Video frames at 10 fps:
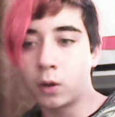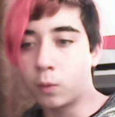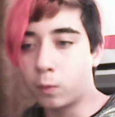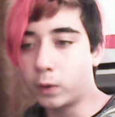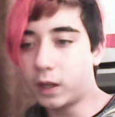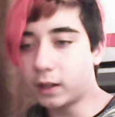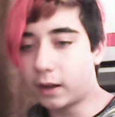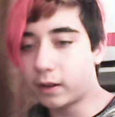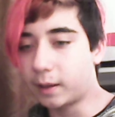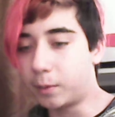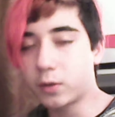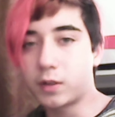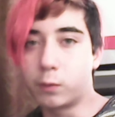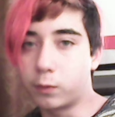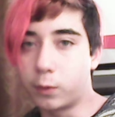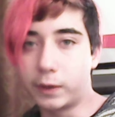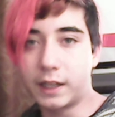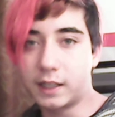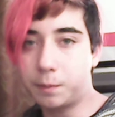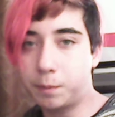We hung out like most of the
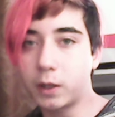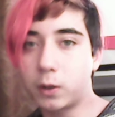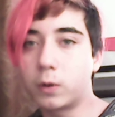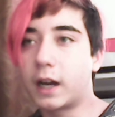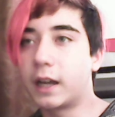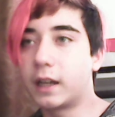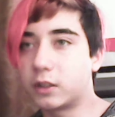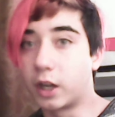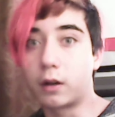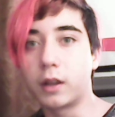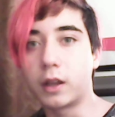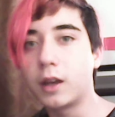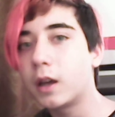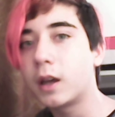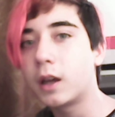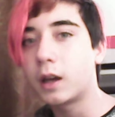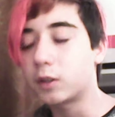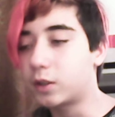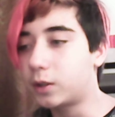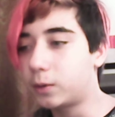weekend. He's a pretty cool guy, generally.
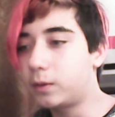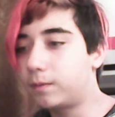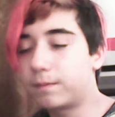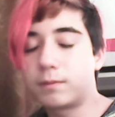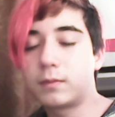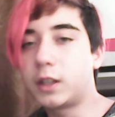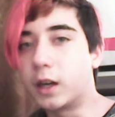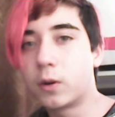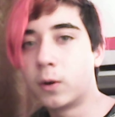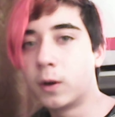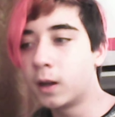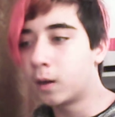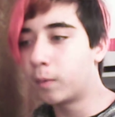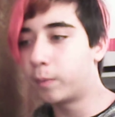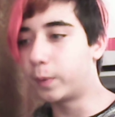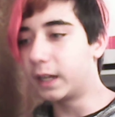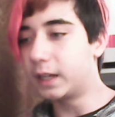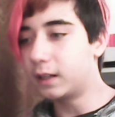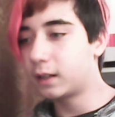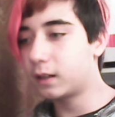So, you know. But
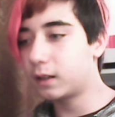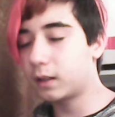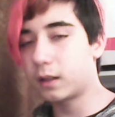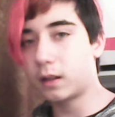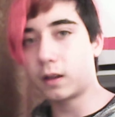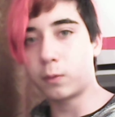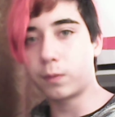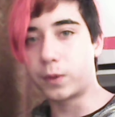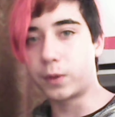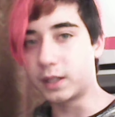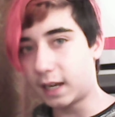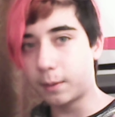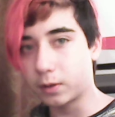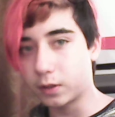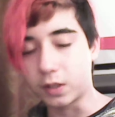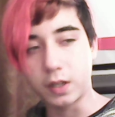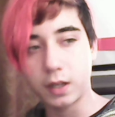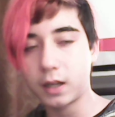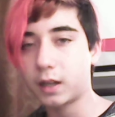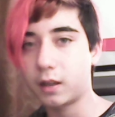the neighbors
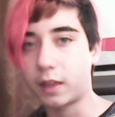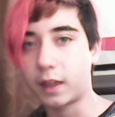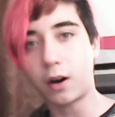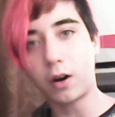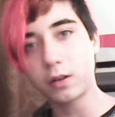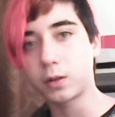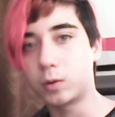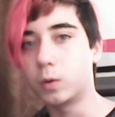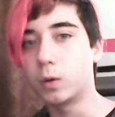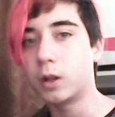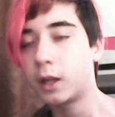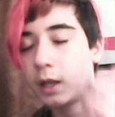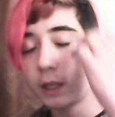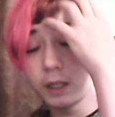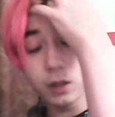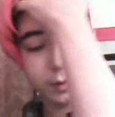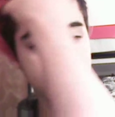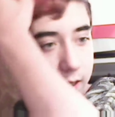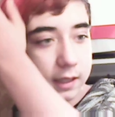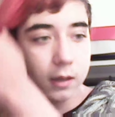that aren't so cool, he goes and
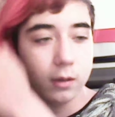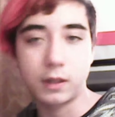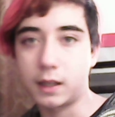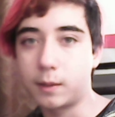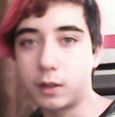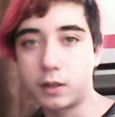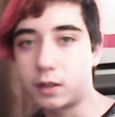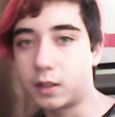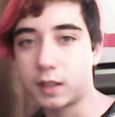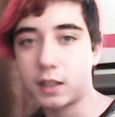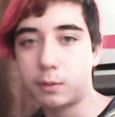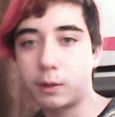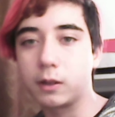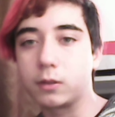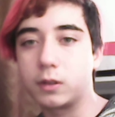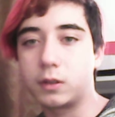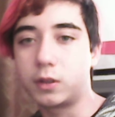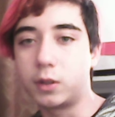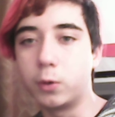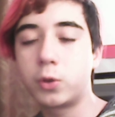hangs out with them and decides to be a little
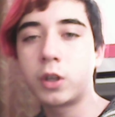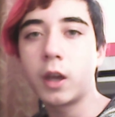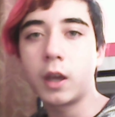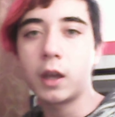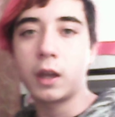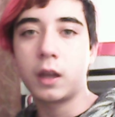douche.